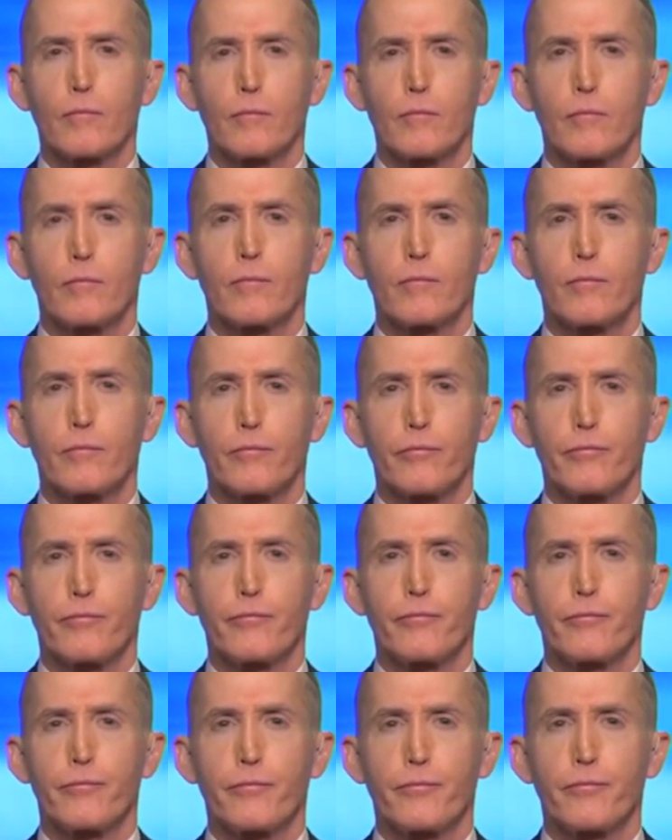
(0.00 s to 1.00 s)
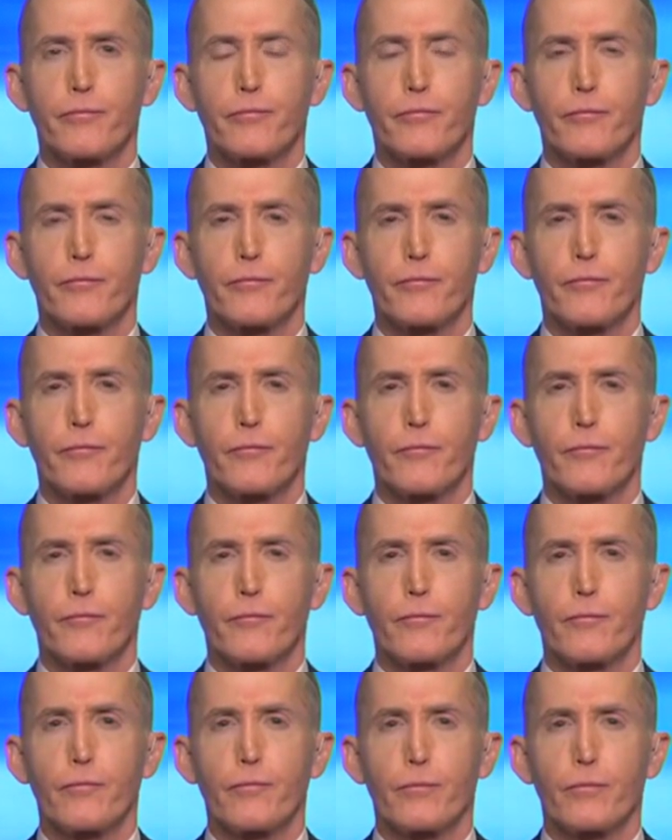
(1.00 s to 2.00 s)

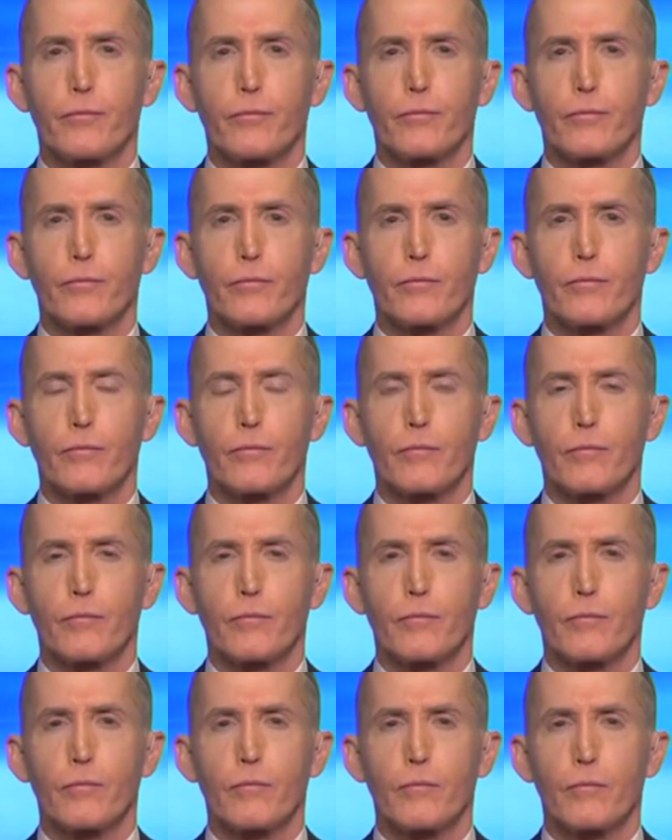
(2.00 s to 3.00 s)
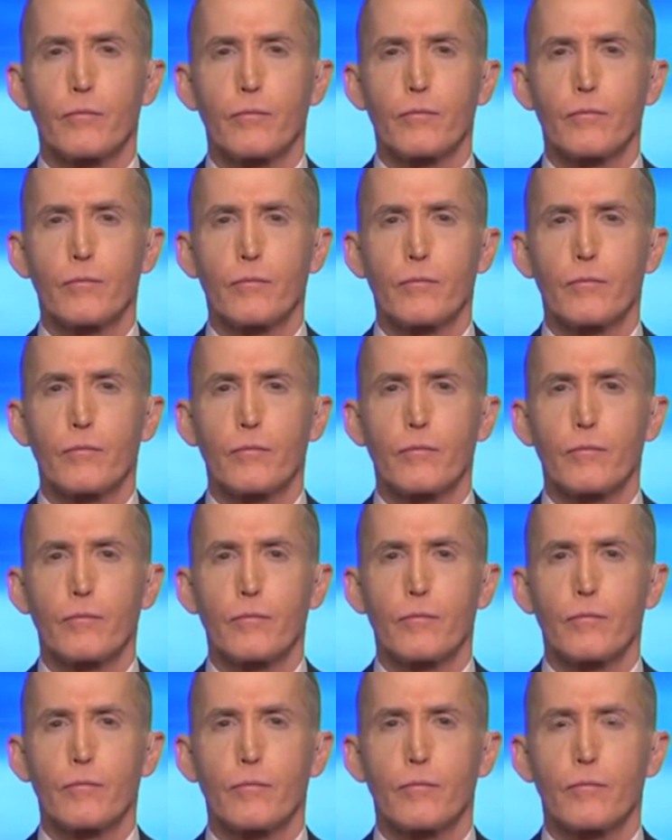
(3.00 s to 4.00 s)

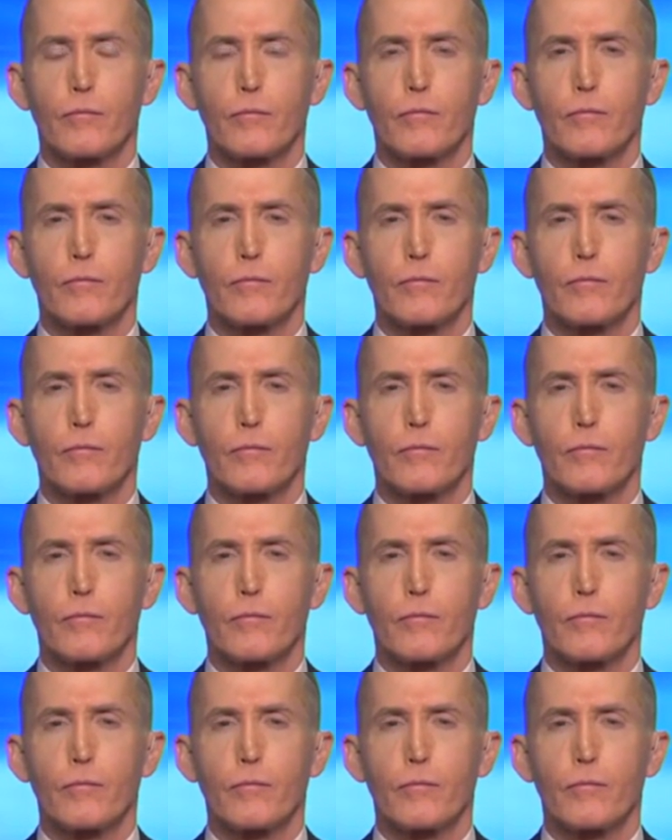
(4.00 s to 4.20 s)
(not speaking)